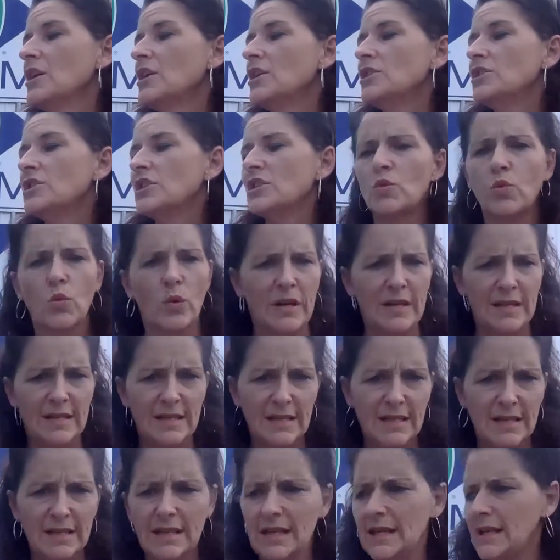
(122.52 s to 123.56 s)
Just what is
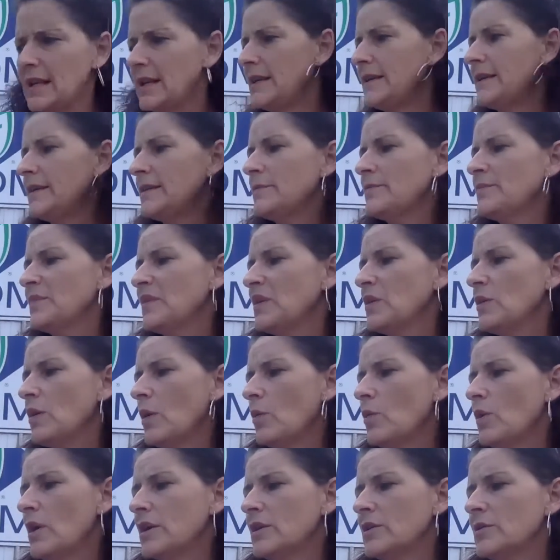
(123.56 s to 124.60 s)
a seed? You are
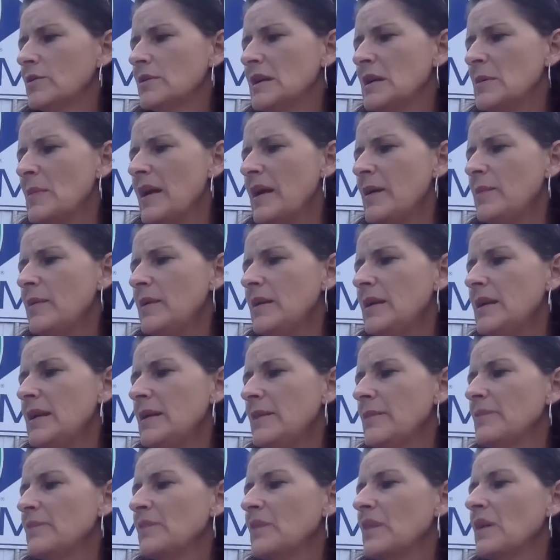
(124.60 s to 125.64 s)
wondering maybe?
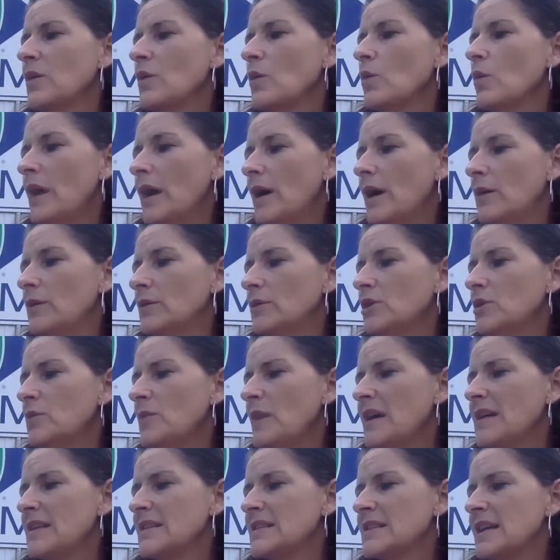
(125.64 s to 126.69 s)
Well, you
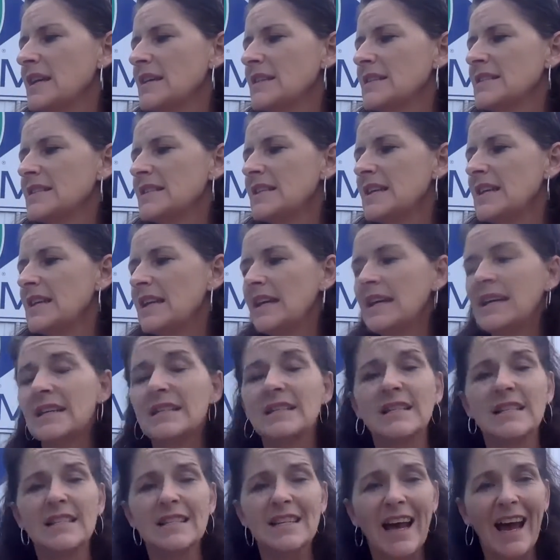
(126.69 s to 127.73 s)
might say a seed
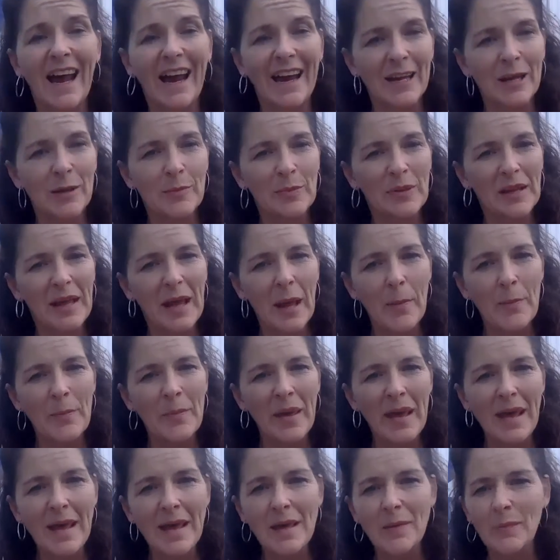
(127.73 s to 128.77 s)
is a tiny plant
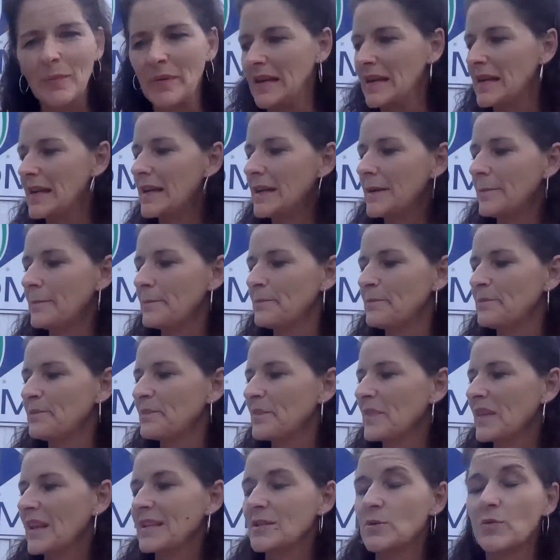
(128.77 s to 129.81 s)
baby.
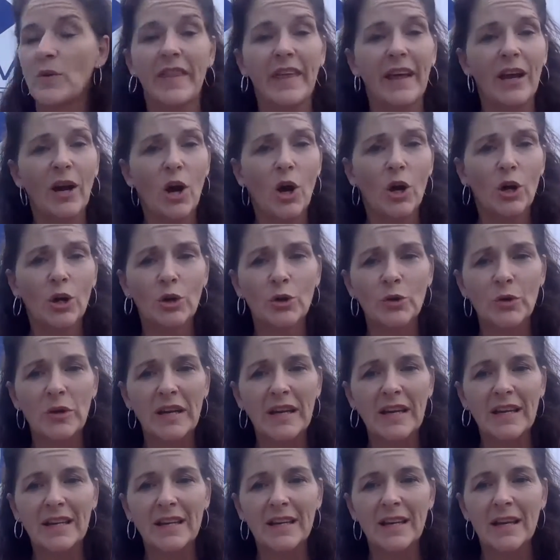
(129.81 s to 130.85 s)
That's why they call
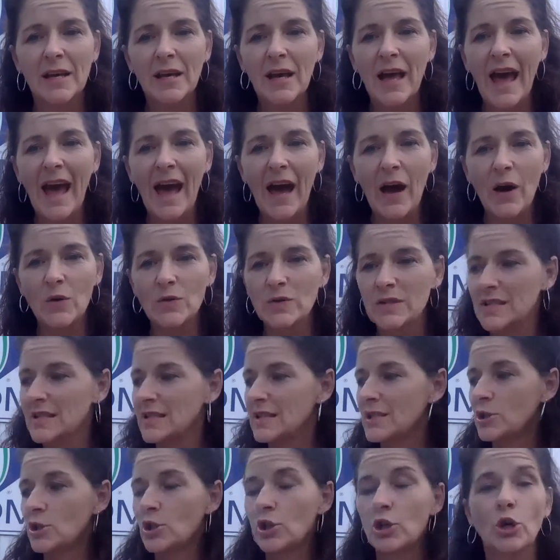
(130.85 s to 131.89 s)

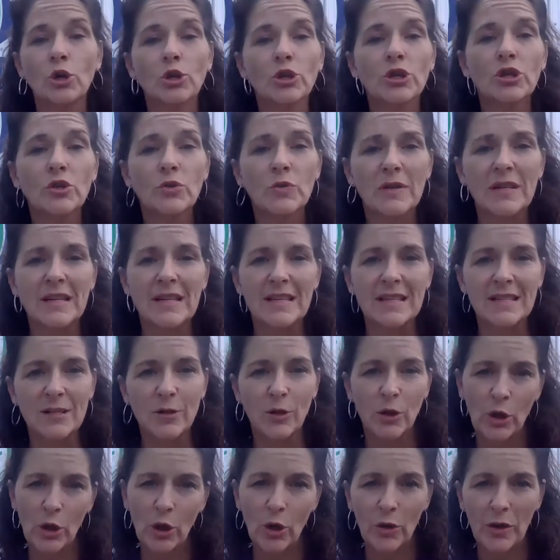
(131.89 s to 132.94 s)
greenhouses nurseries, so
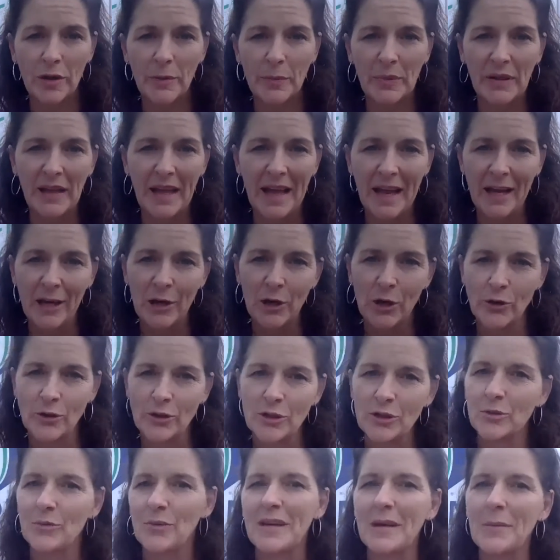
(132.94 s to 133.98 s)
you can go to the plant
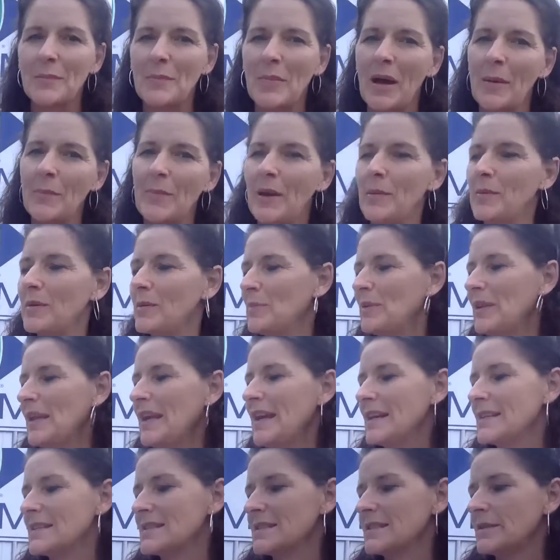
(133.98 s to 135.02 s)
nursery and buy baby
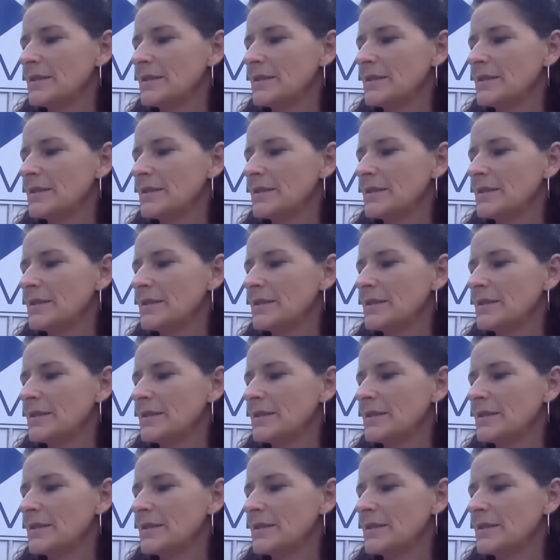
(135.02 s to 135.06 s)
plants.